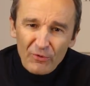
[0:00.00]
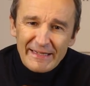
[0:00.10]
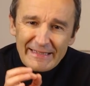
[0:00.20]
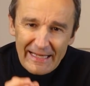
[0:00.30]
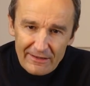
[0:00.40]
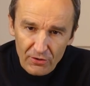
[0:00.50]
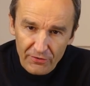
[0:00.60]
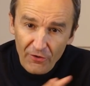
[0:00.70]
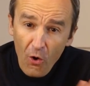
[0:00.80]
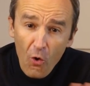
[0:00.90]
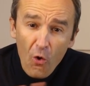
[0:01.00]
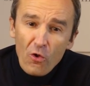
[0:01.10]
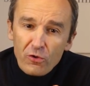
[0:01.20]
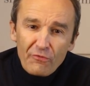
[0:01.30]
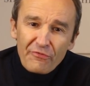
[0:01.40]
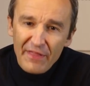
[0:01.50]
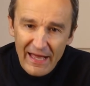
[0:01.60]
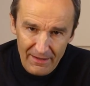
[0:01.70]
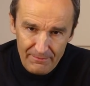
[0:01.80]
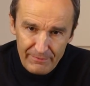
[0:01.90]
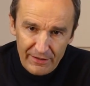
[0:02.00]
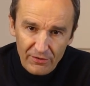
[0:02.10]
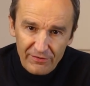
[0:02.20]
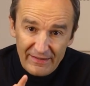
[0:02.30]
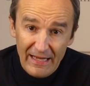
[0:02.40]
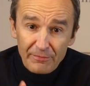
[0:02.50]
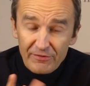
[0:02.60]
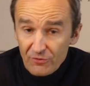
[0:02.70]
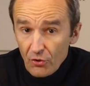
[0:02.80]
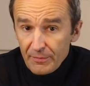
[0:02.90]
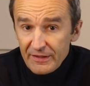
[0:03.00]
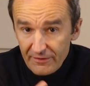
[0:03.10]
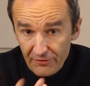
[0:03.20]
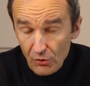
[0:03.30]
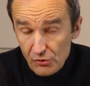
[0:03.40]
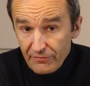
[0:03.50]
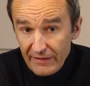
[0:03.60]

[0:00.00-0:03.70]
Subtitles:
brain catalogs all of that because it helps determine their social